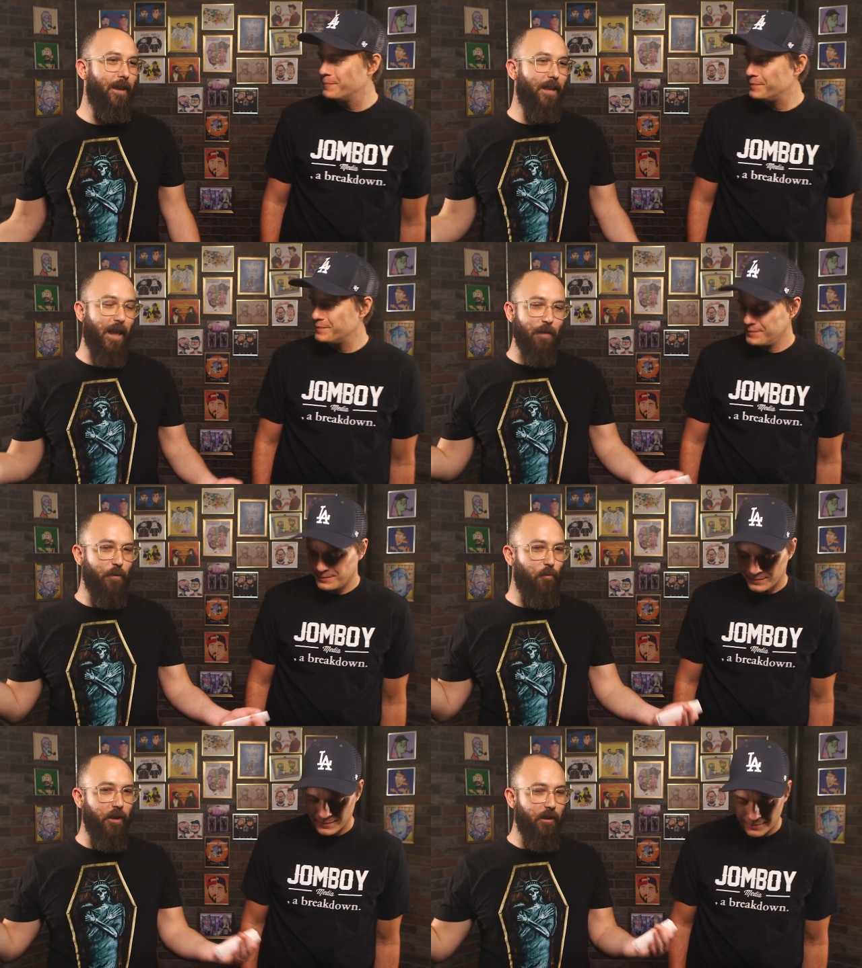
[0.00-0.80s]
Speaker 1: like
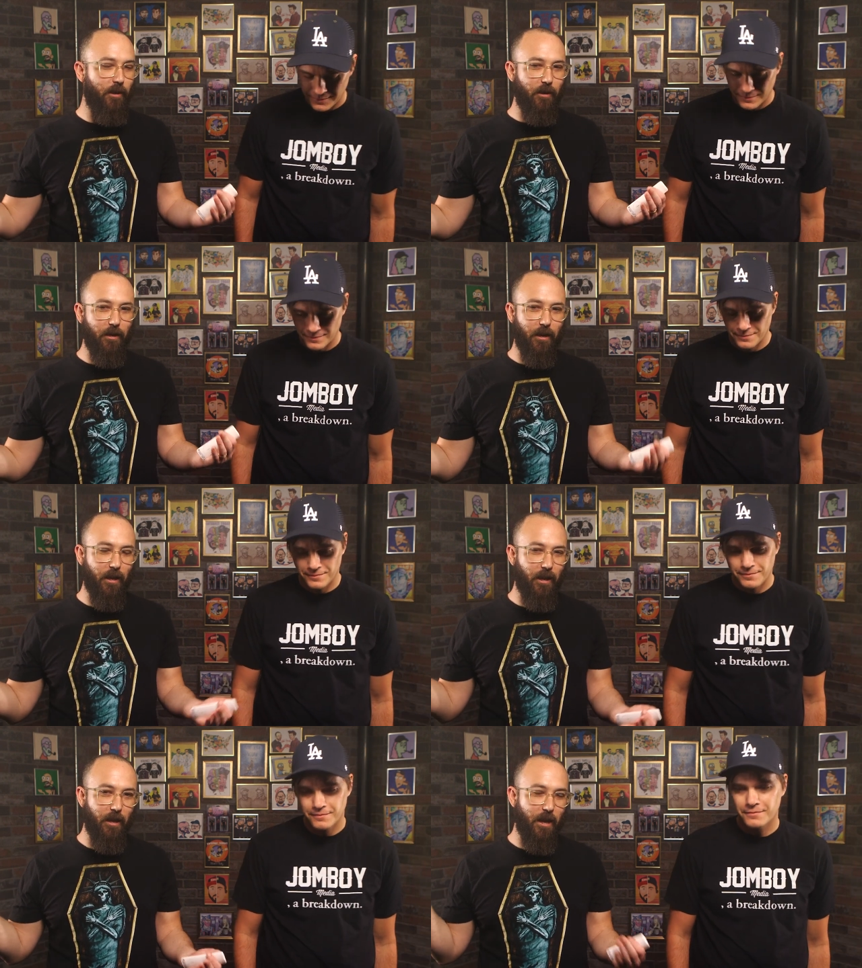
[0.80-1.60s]
everyone.
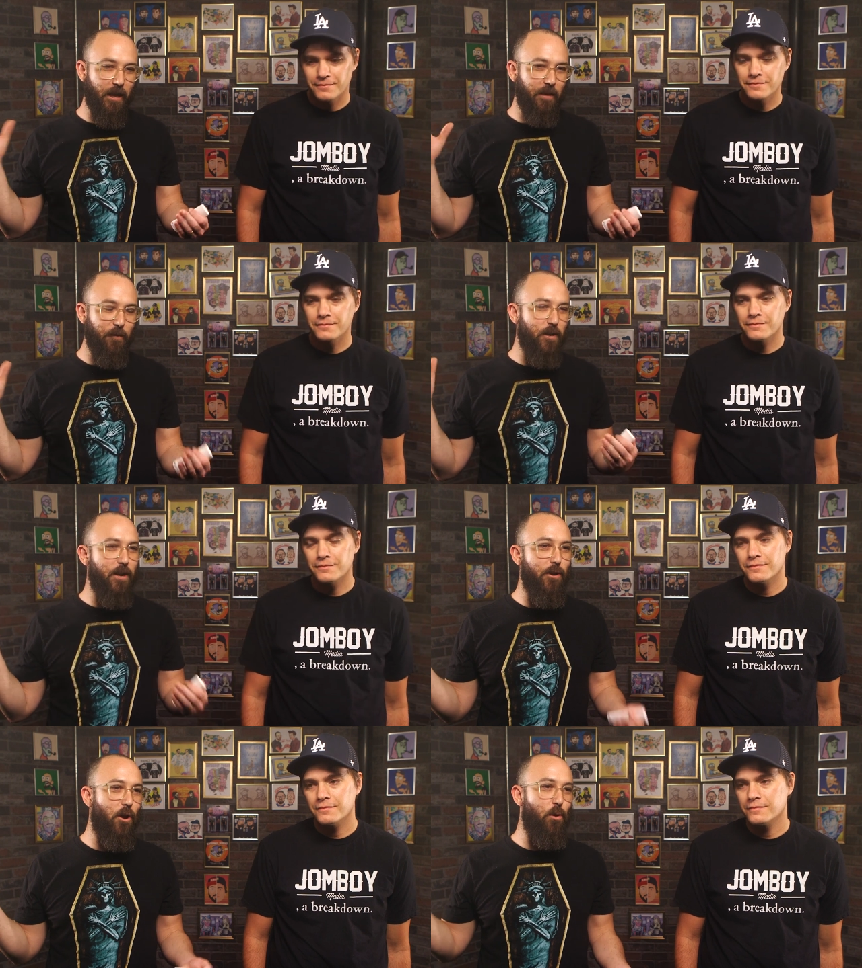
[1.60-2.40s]
If you
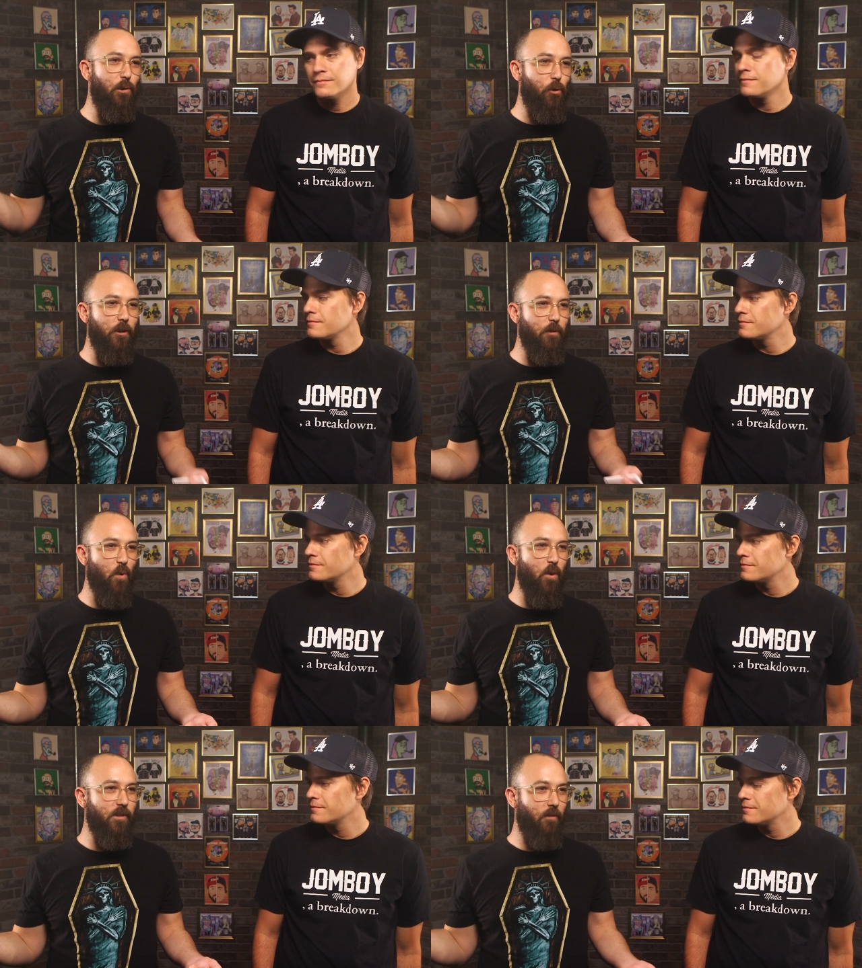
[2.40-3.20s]
didn't know who Laura
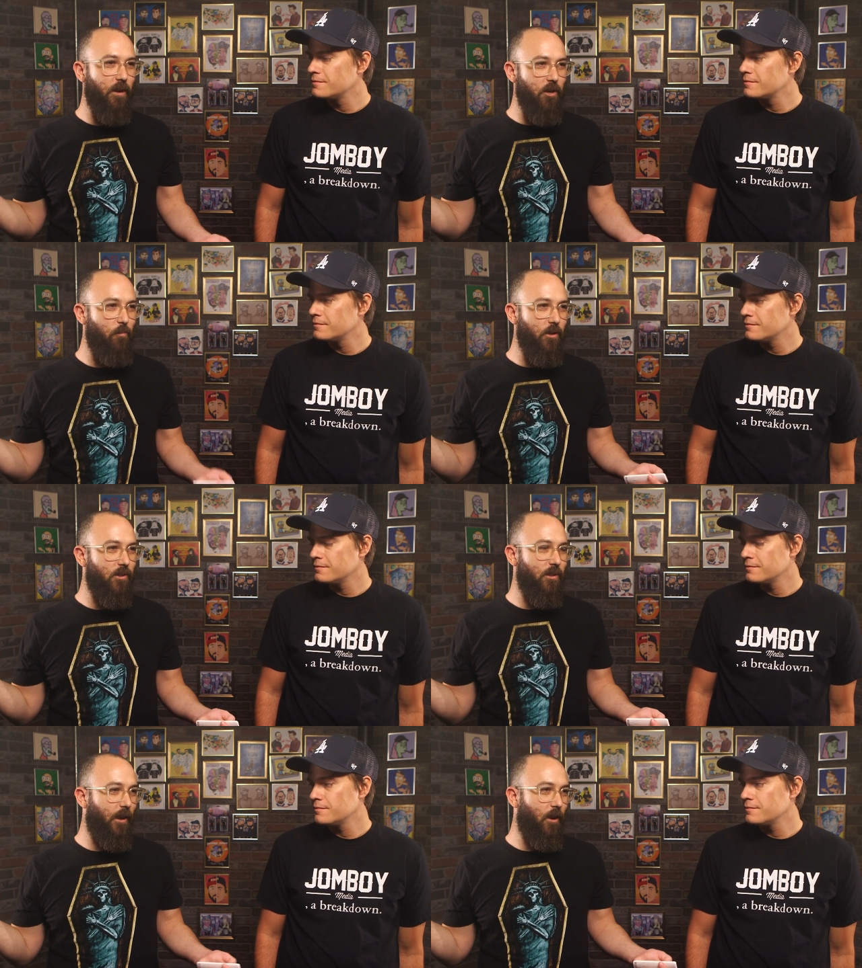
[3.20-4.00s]
Loomer was already, you'd be
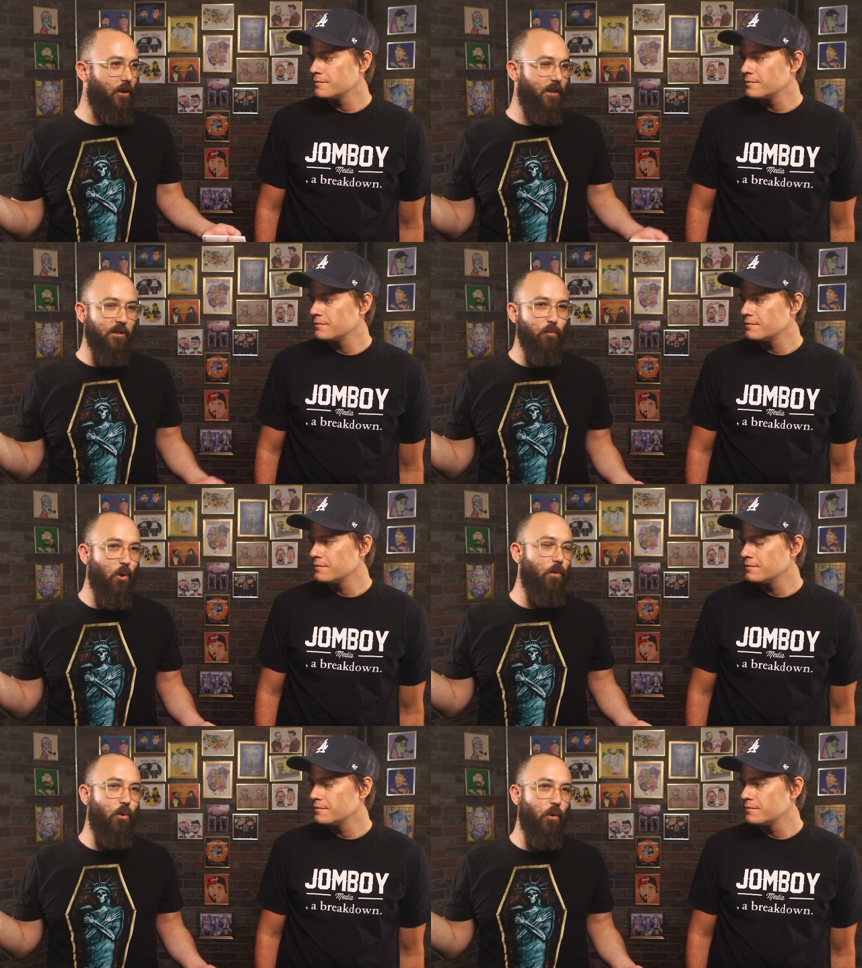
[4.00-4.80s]
just like, okay, some
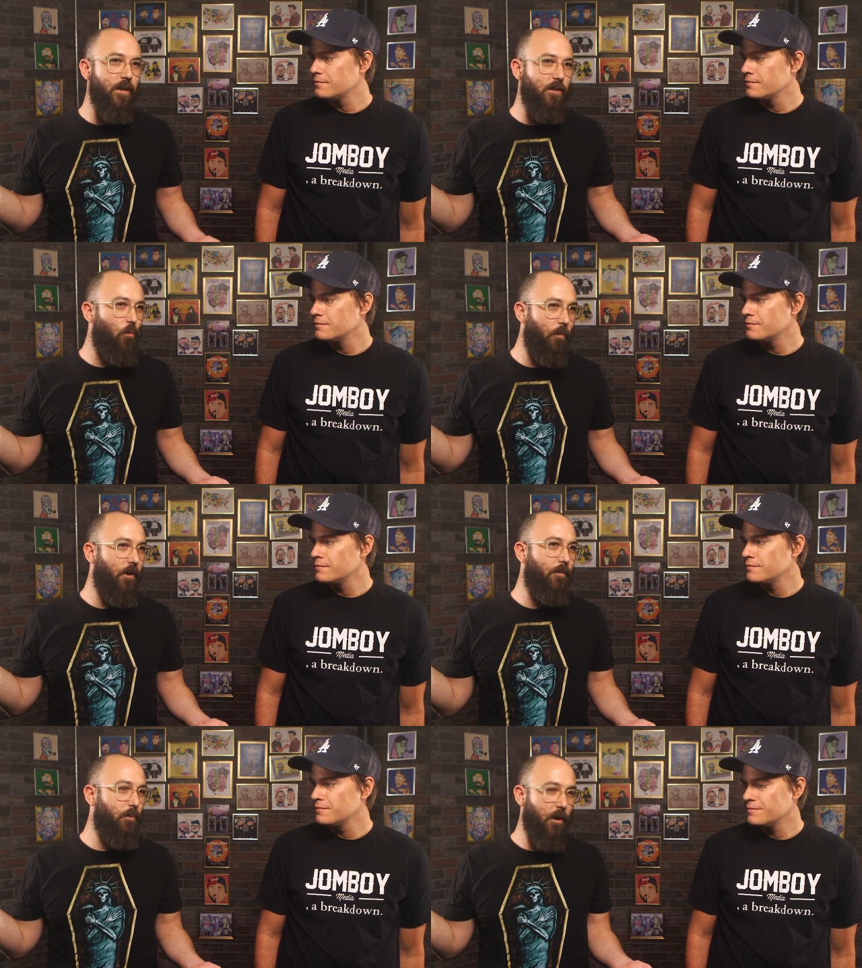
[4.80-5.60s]
crazy
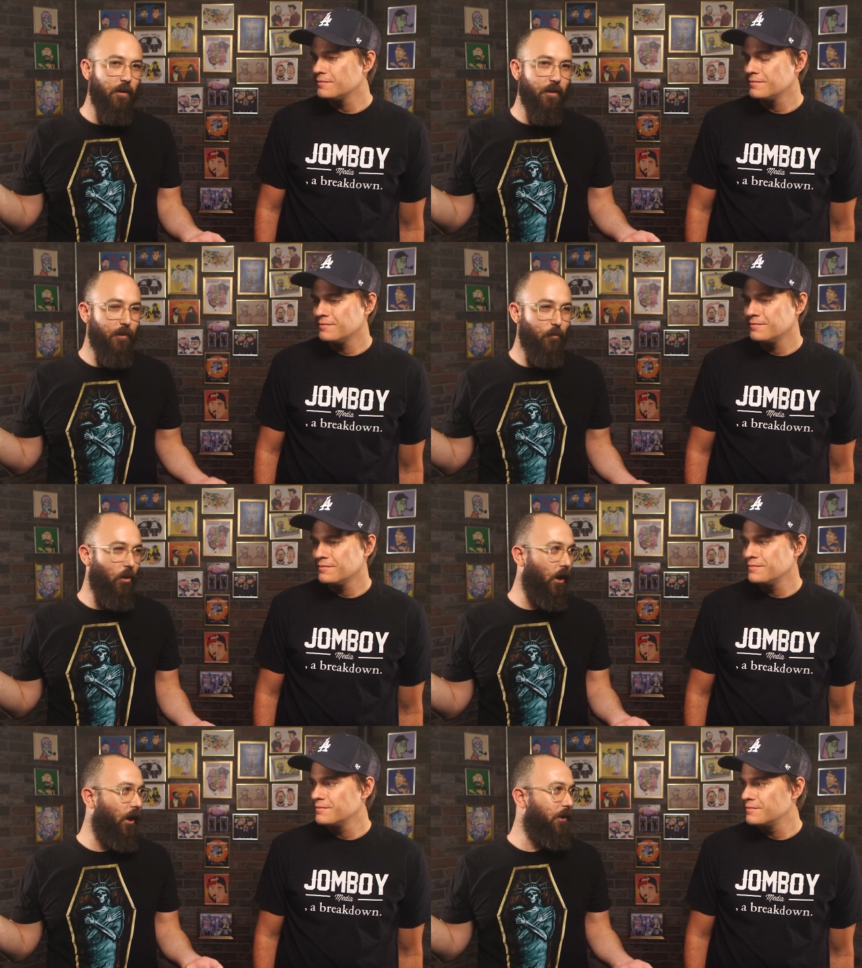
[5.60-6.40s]
woman,
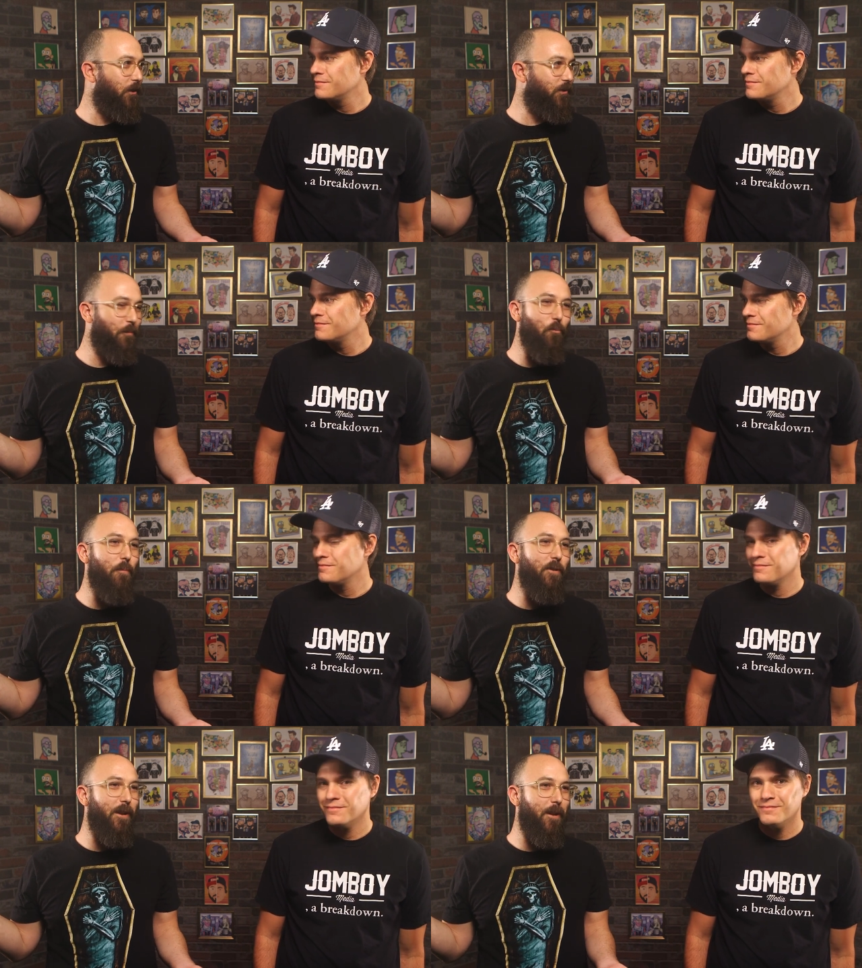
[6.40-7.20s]
uh, some
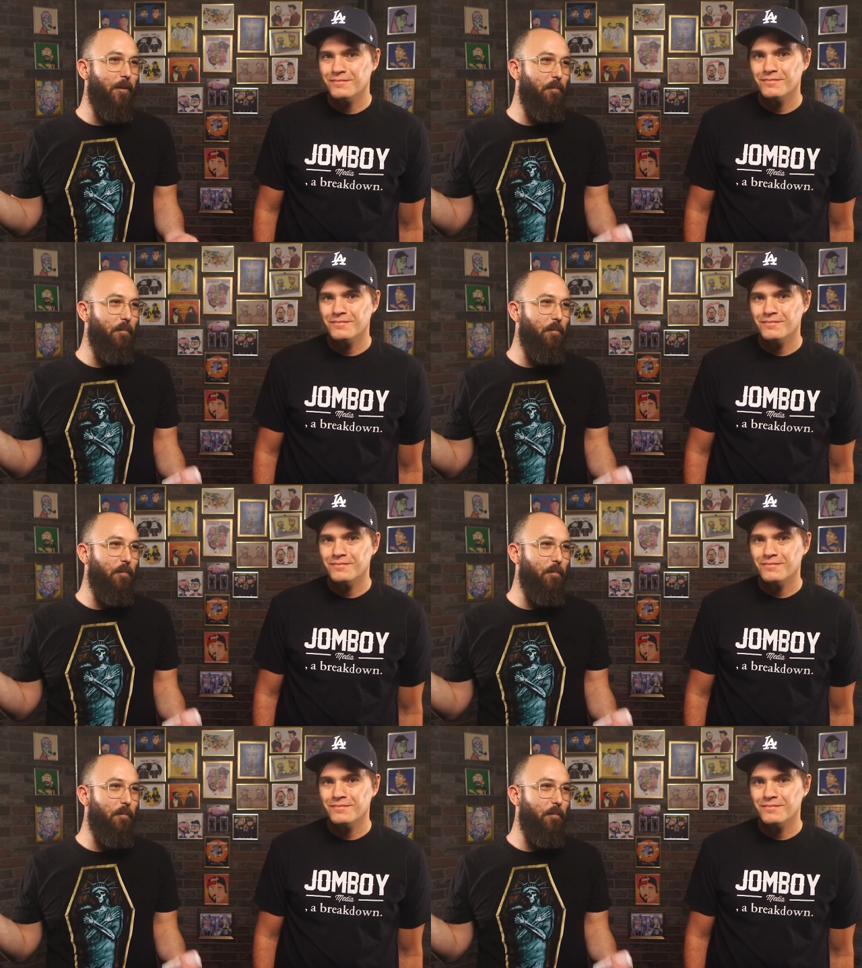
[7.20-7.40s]
woman in